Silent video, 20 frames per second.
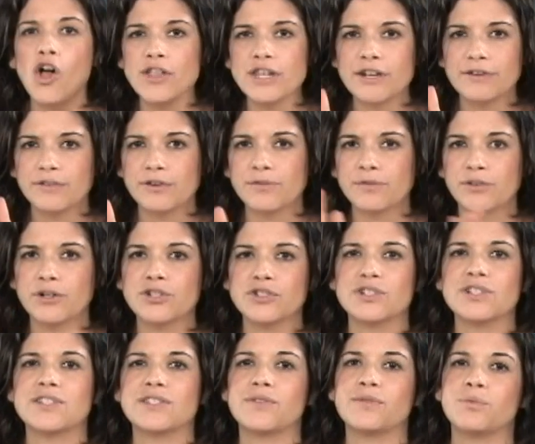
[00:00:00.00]
the different
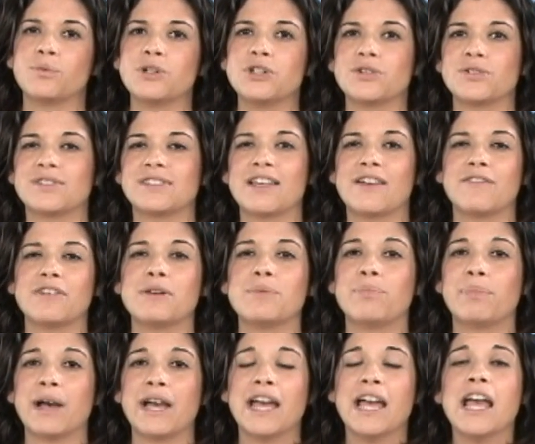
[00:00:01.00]
versions of Windows seven,
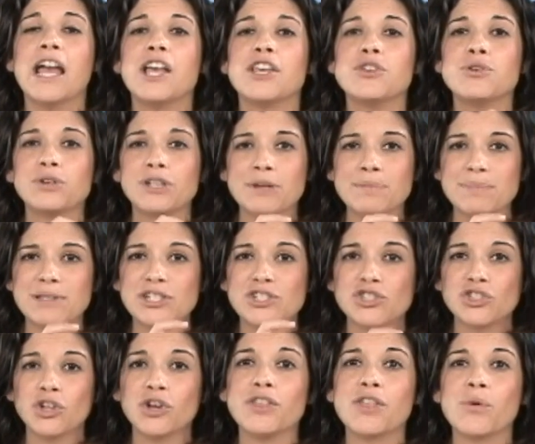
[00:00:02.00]
but you can be
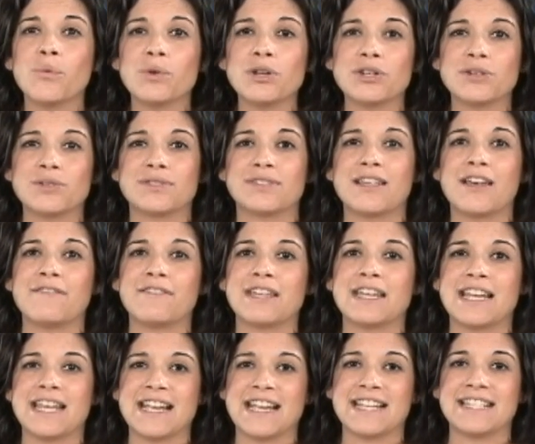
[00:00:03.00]
sure that Windows
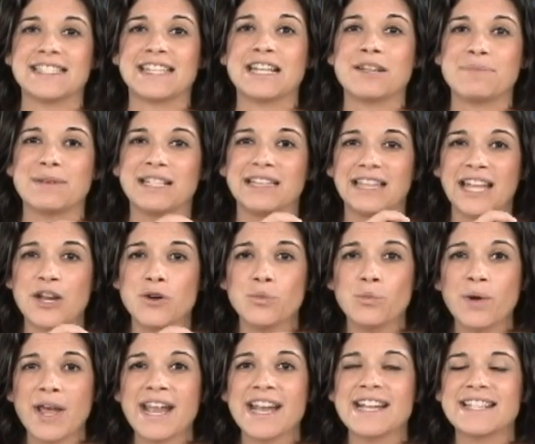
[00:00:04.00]
seven is going to be
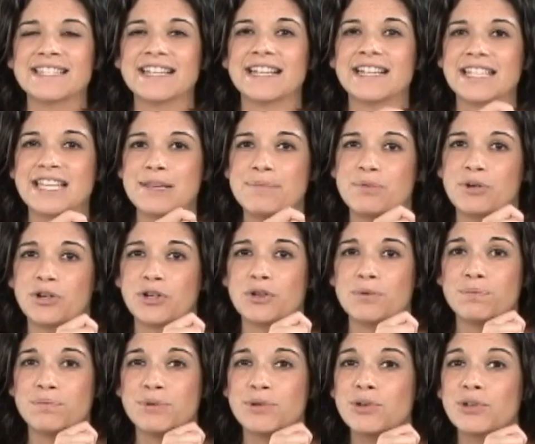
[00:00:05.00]
lightweight. It's going to keep your
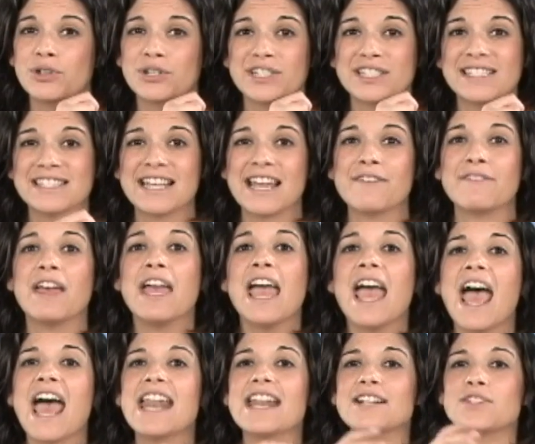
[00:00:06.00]
computer safe,
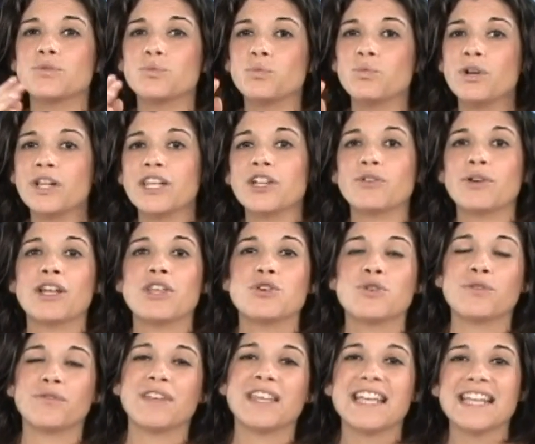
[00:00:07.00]
and it's really great. You
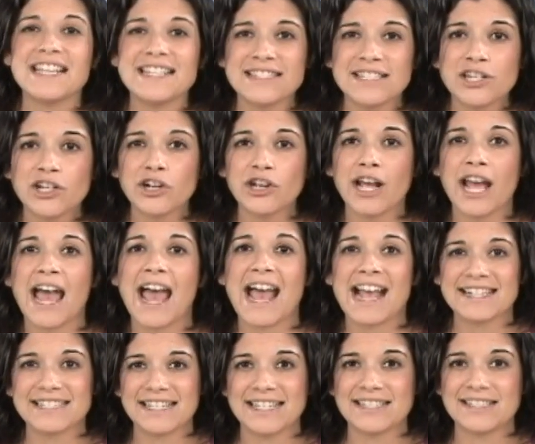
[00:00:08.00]
have easier
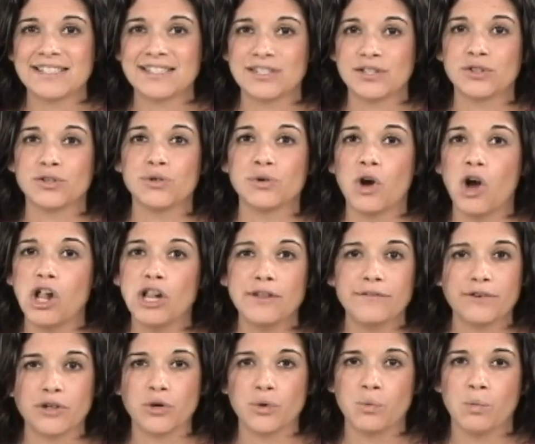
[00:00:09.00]
access to all
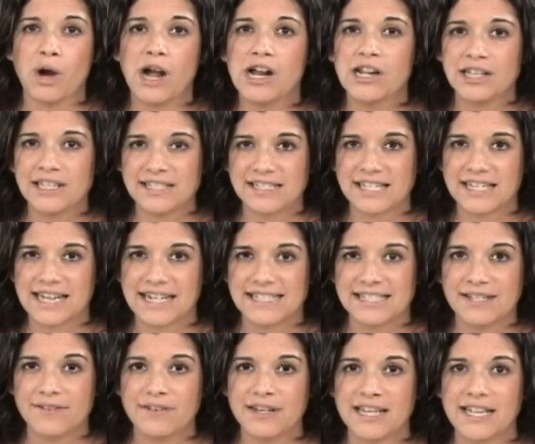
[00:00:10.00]
of your wireless
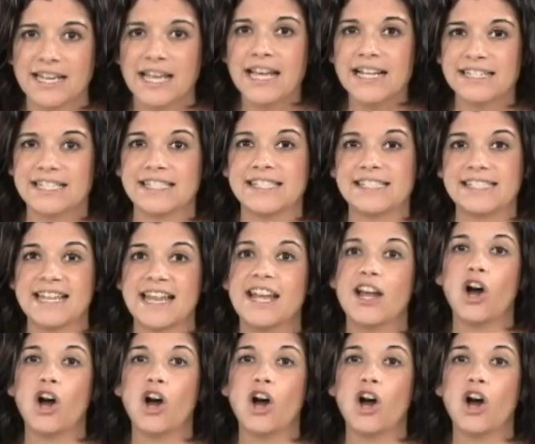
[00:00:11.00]
connectivity to stay